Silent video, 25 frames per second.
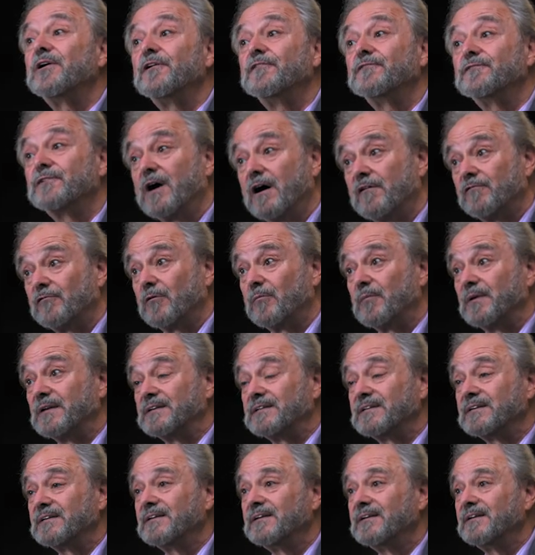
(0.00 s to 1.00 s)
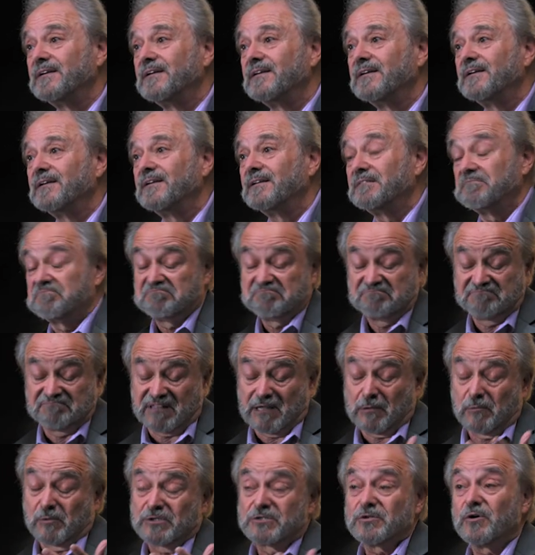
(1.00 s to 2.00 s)
of government. They
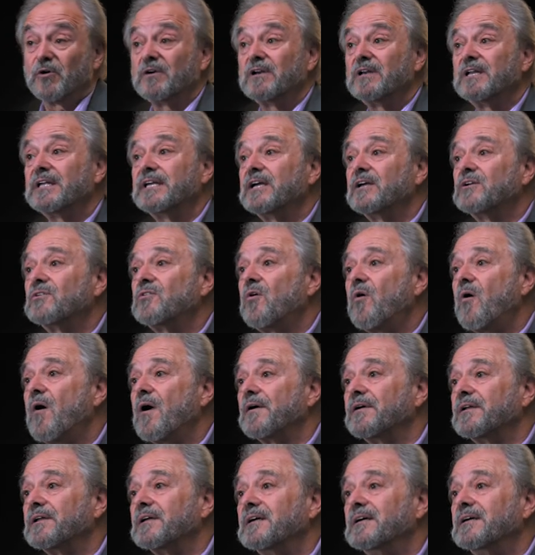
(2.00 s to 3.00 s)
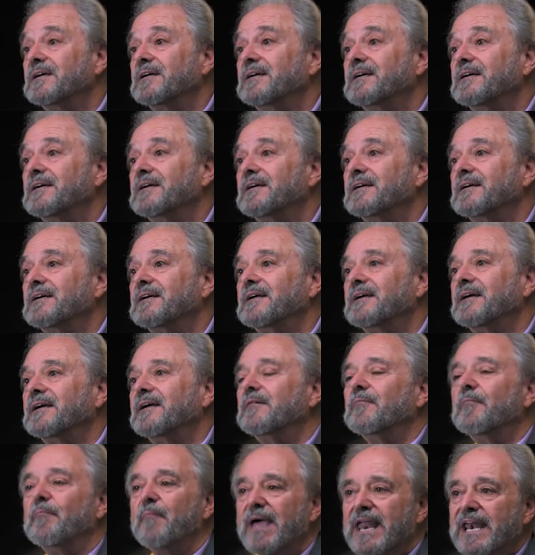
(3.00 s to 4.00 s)
were totally ignored.
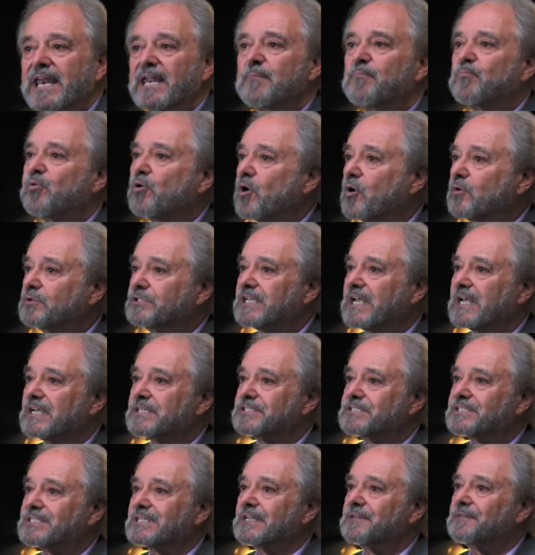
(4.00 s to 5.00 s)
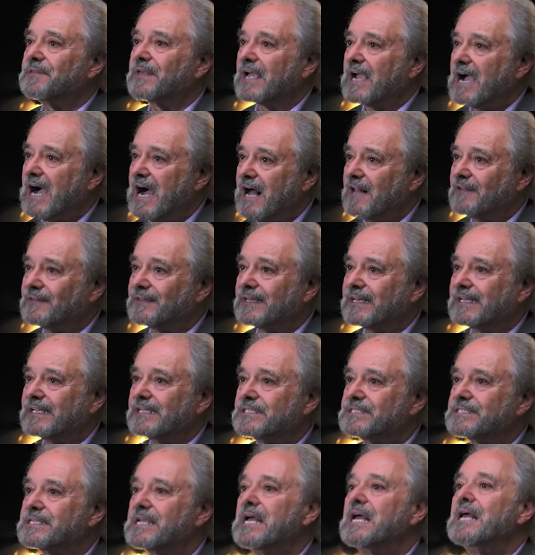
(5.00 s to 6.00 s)
Many protests in the
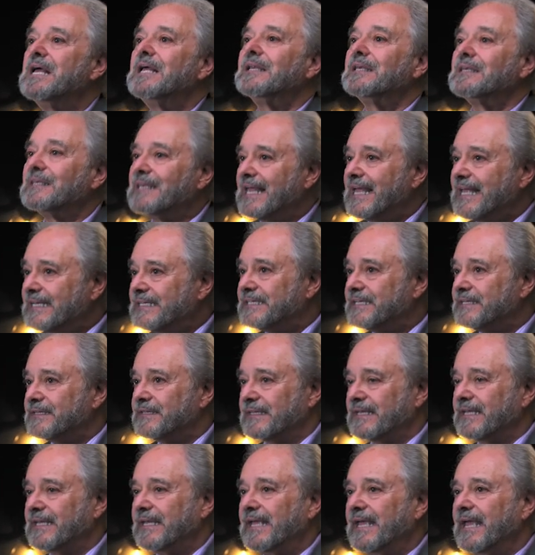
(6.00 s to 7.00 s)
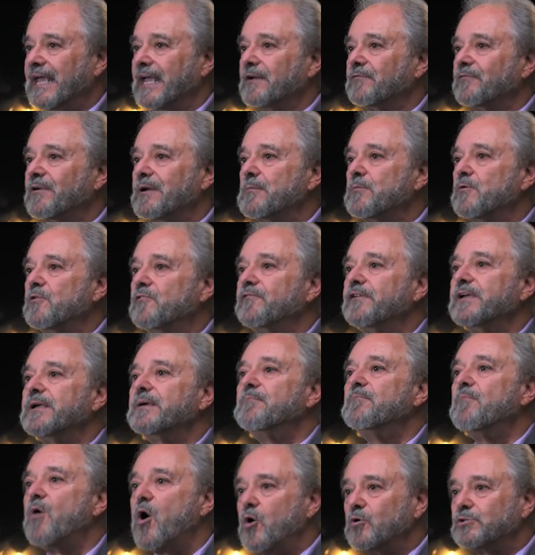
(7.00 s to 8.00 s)
colonies led to the king
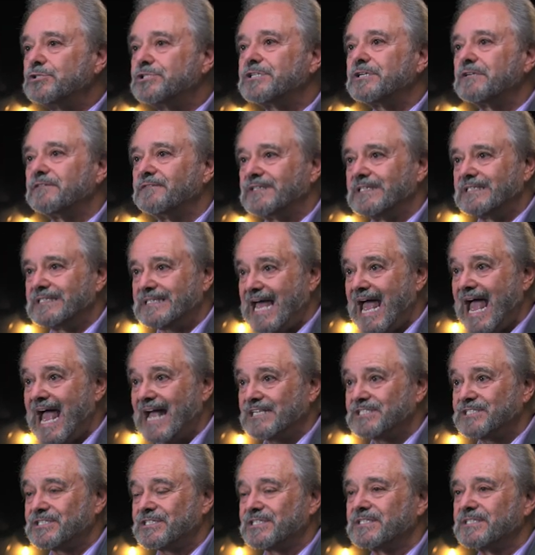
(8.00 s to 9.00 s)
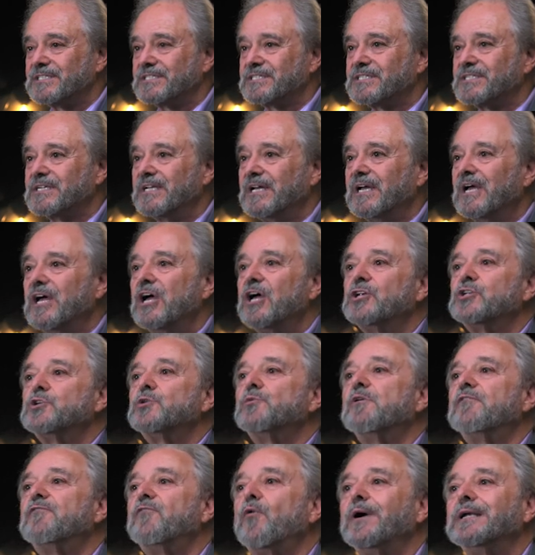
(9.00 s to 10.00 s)
removing most of the taxes
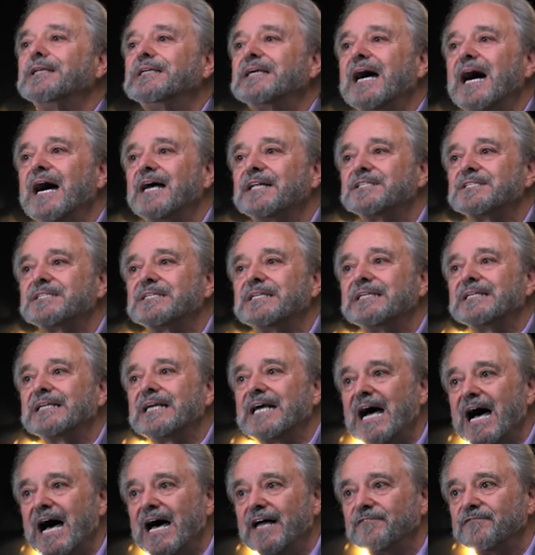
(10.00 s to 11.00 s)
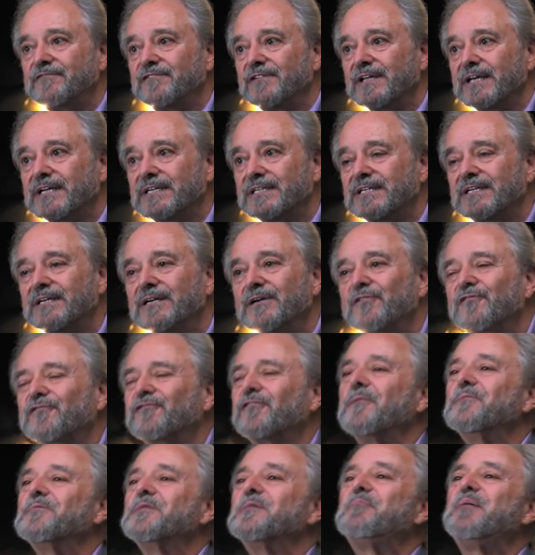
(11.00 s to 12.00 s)
to avoid constant conflict
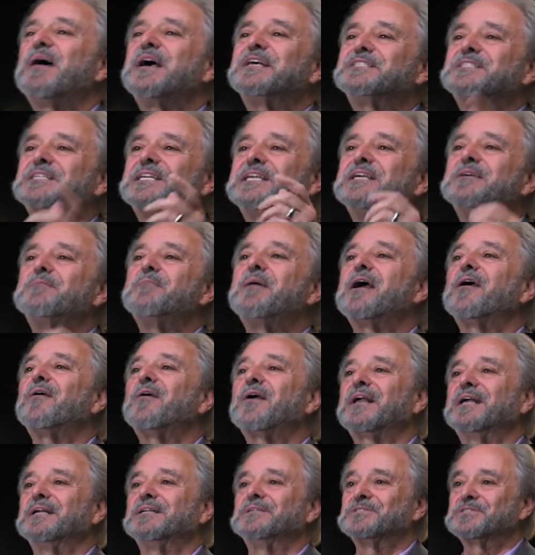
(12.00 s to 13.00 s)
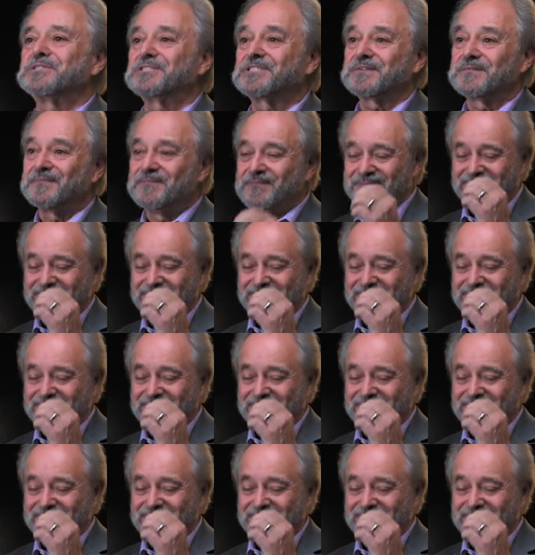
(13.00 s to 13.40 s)
from the pesky Americans.